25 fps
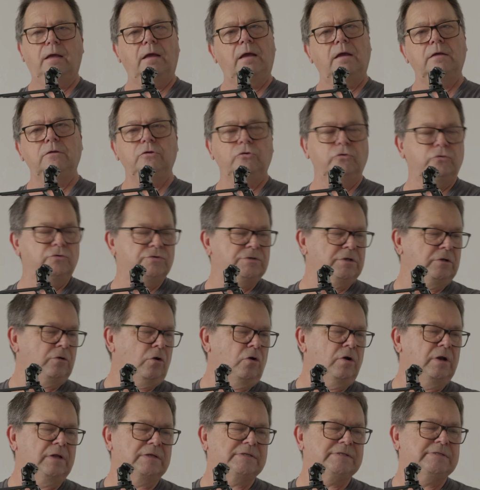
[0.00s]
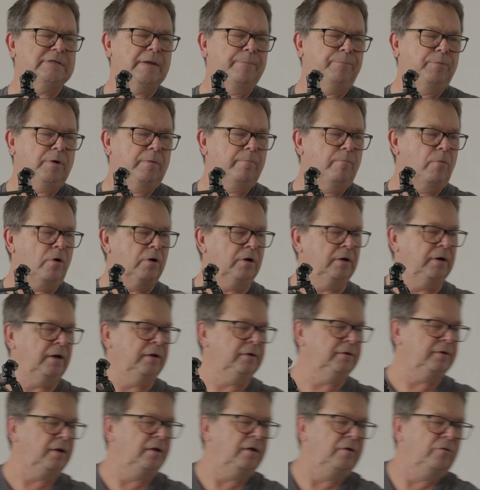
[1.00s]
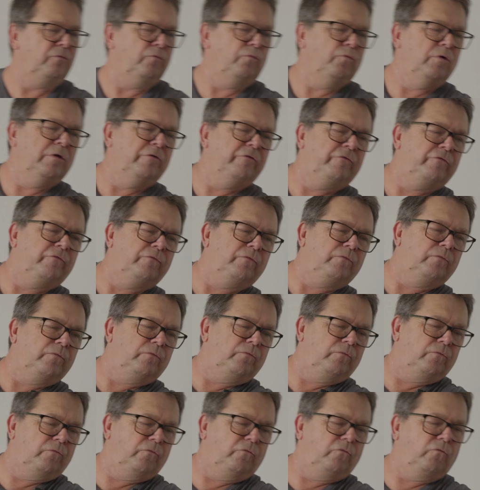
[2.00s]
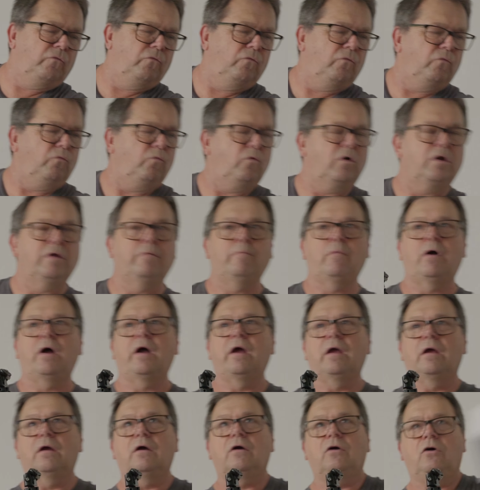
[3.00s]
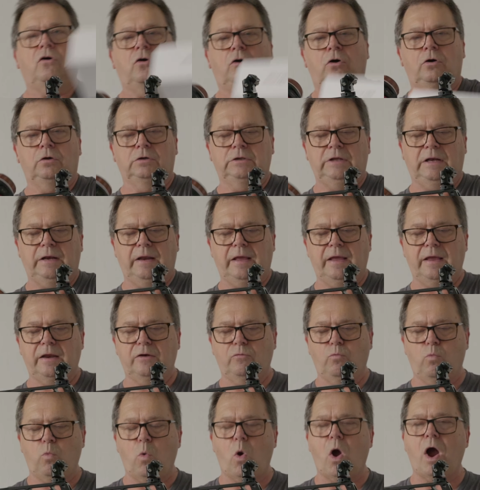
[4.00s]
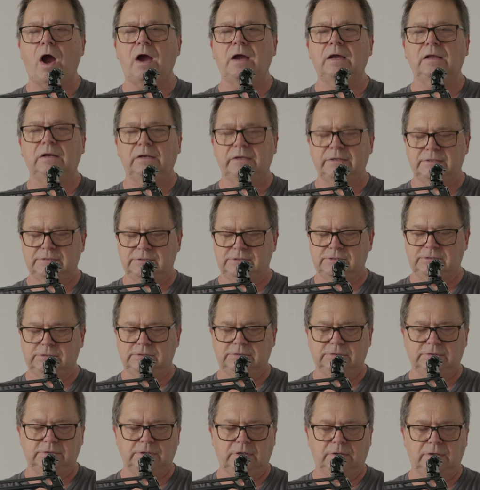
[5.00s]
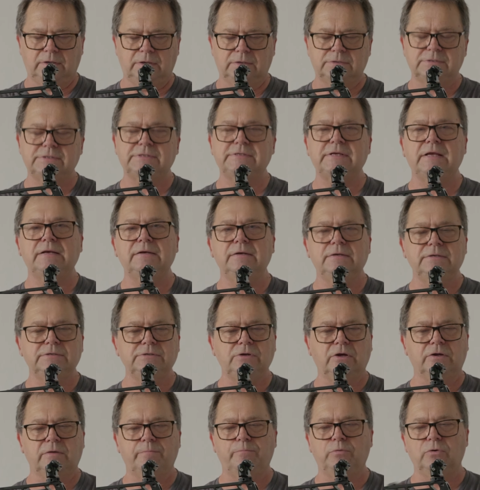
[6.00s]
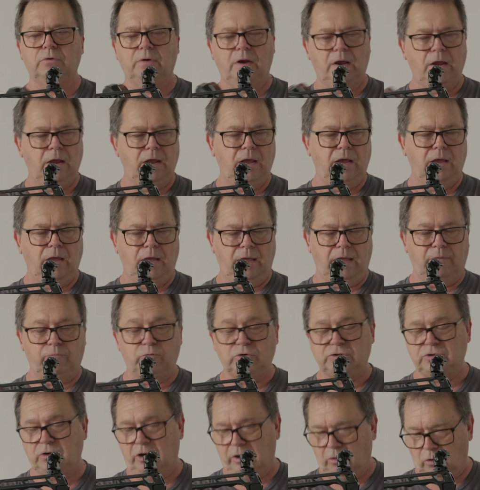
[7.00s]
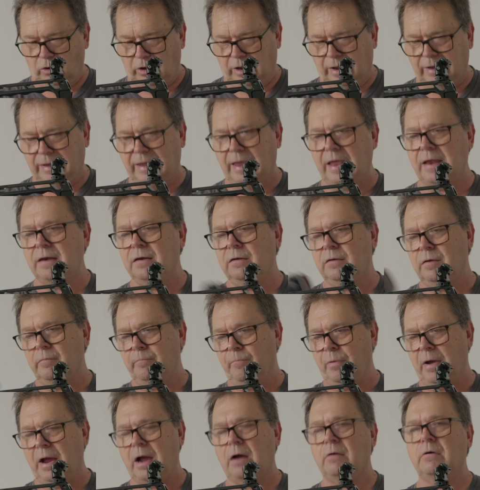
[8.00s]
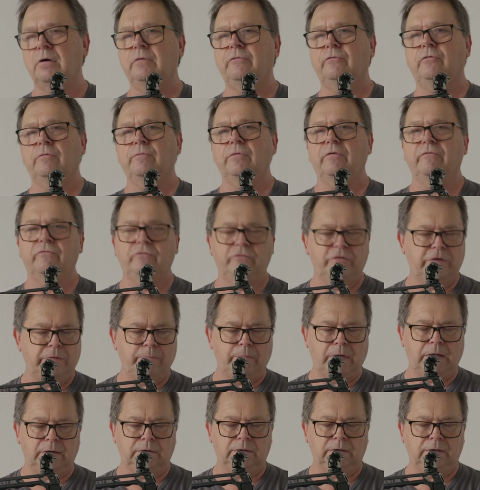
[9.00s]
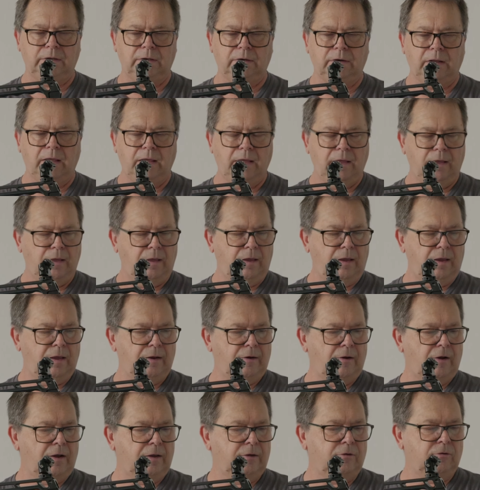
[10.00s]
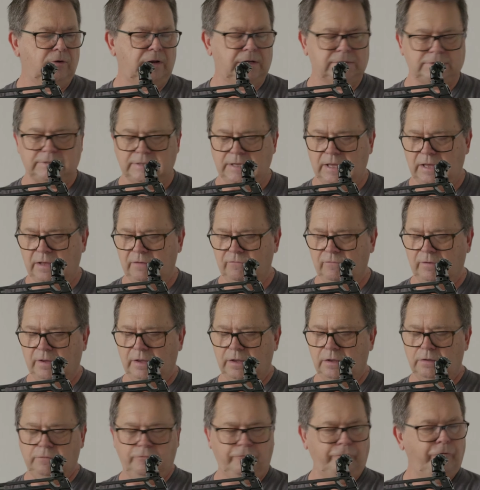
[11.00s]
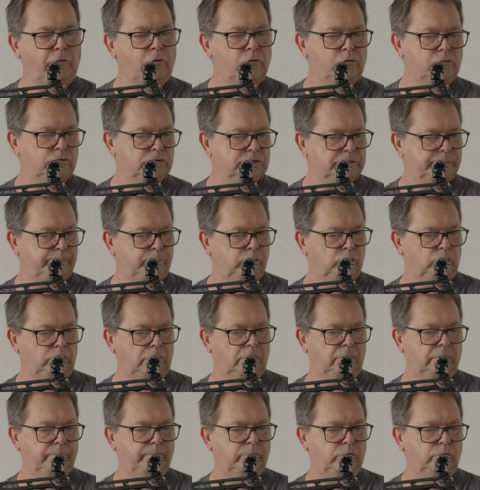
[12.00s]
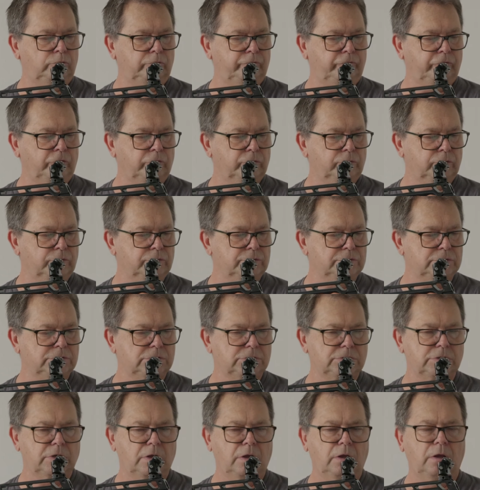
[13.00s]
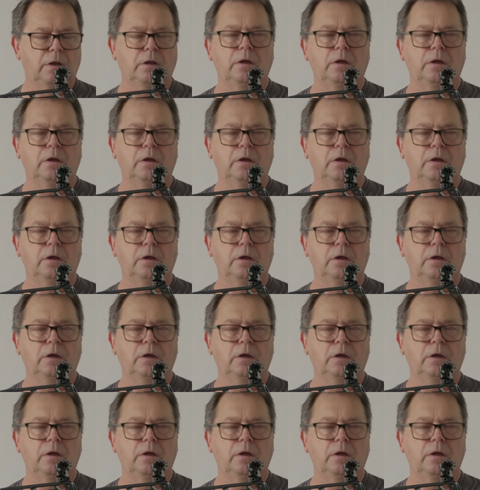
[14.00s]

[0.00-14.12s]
and use it on a separate monitor with one of my Hollyland wireless senders. I could put, which I again can power from the V-mount kit, and I could actually have a focus puller, full focus,